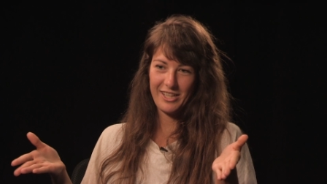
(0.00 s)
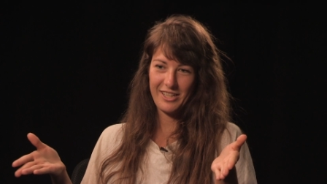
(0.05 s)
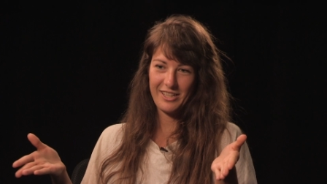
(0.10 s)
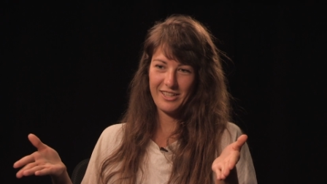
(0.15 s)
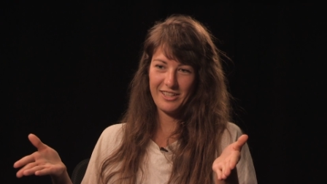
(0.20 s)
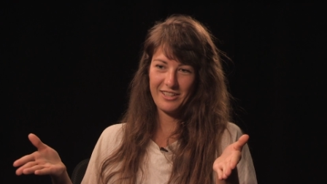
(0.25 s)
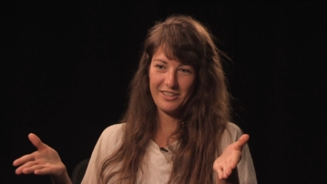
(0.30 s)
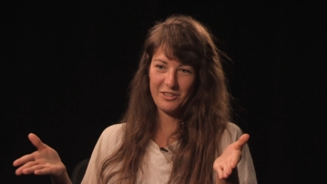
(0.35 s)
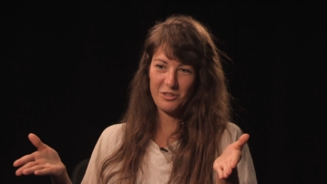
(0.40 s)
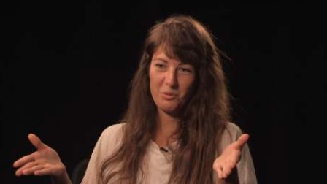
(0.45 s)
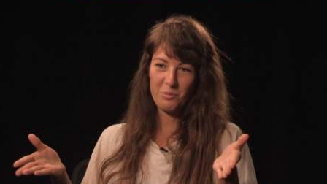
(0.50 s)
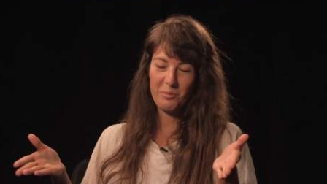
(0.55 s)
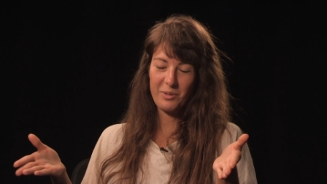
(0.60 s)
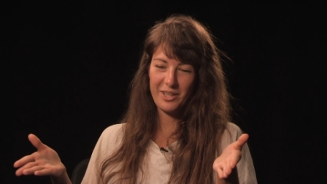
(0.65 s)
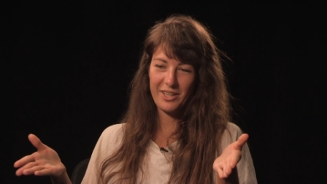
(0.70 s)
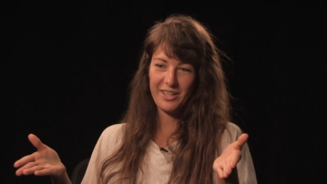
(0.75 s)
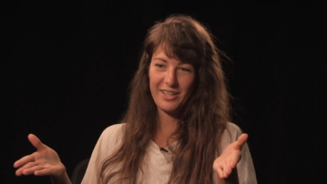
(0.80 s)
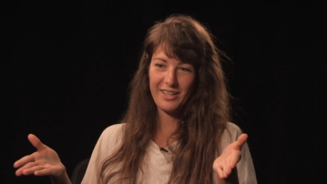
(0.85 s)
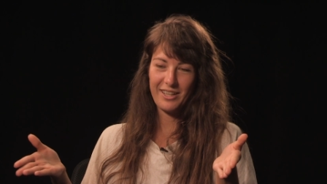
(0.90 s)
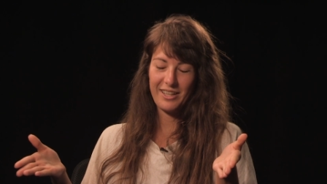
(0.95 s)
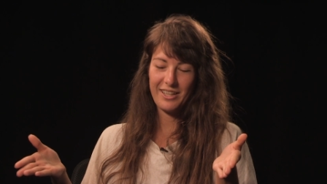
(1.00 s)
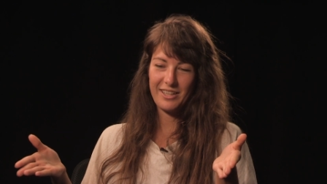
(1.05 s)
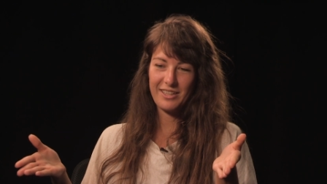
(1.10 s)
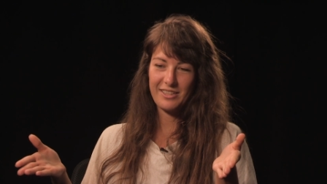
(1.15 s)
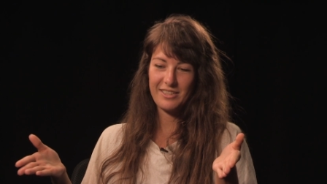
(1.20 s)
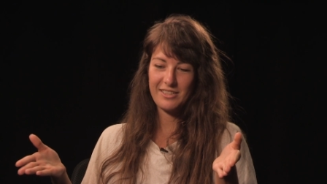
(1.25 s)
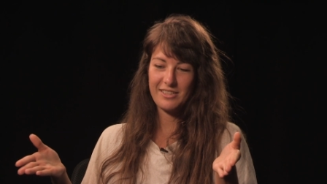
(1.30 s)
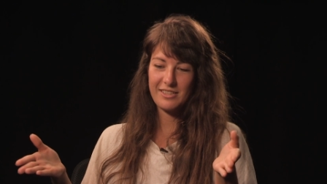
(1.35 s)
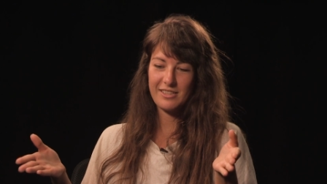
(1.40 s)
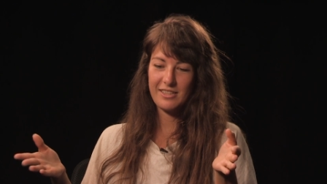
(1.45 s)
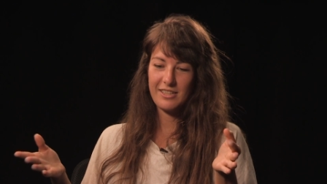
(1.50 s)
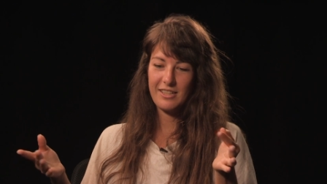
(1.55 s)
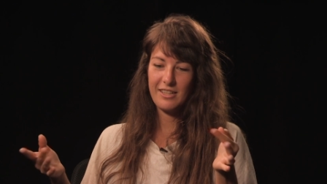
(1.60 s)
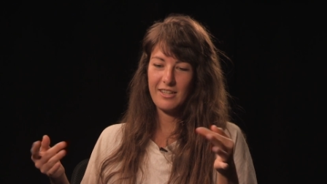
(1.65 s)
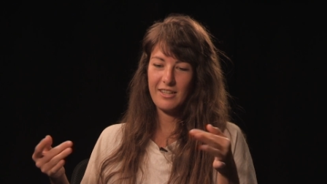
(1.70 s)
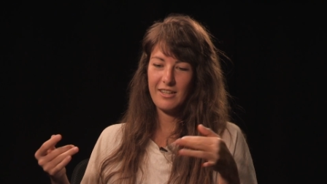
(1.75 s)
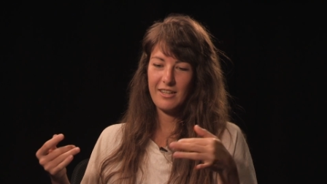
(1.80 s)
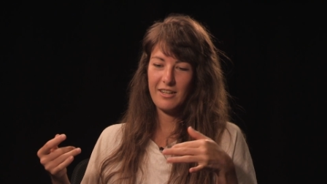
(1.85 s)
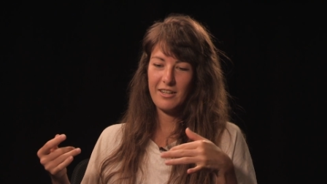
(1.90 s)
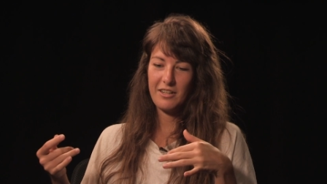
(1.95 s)
it a little bit, and
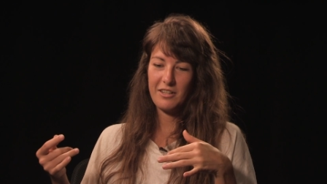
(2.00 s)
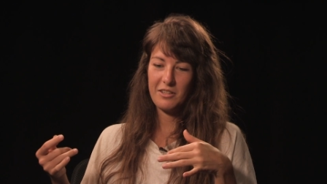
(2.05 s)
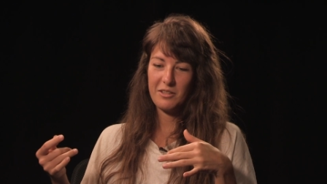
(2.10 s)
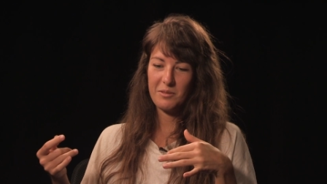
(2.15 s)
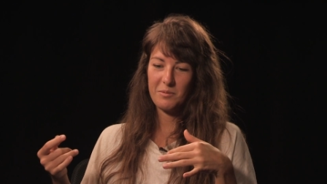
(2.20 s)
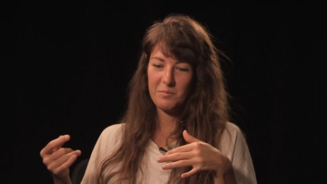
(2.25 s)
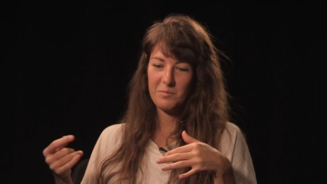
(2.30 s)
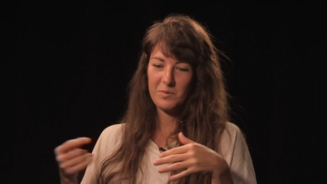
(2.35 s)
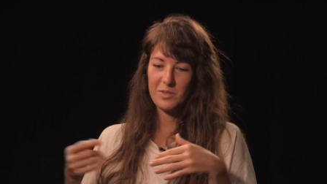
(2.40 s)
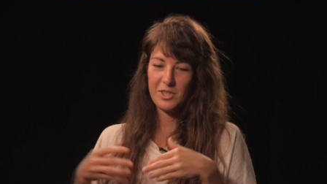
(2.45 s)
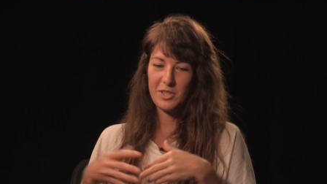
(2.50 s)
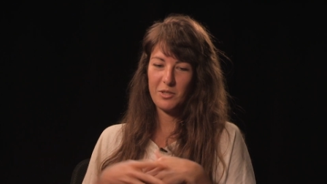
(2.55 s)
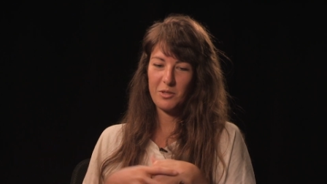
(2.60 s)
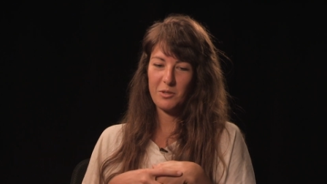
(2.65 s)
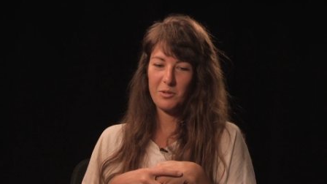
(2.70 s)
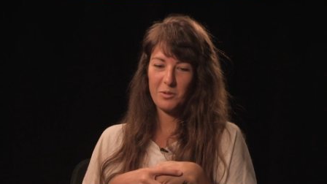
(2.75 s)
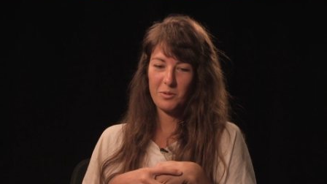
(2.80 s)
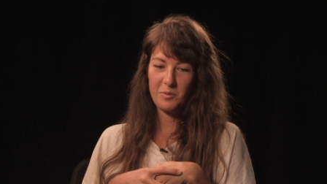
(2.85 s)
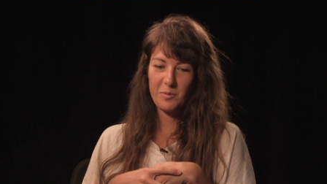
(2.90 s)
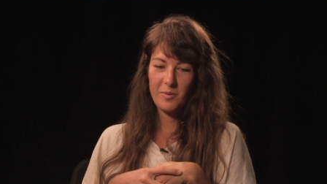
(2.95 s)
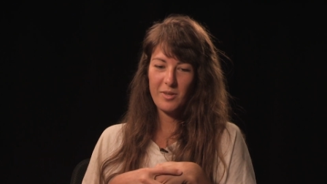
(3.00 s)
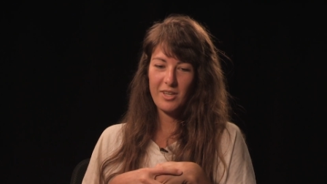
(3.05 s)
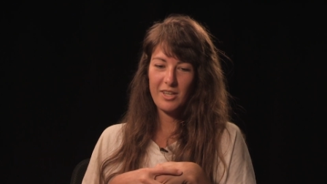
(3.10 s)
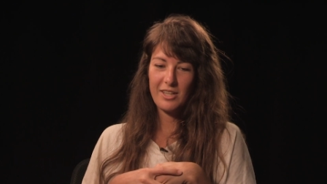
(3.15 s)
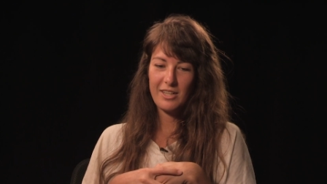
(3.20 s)
um, so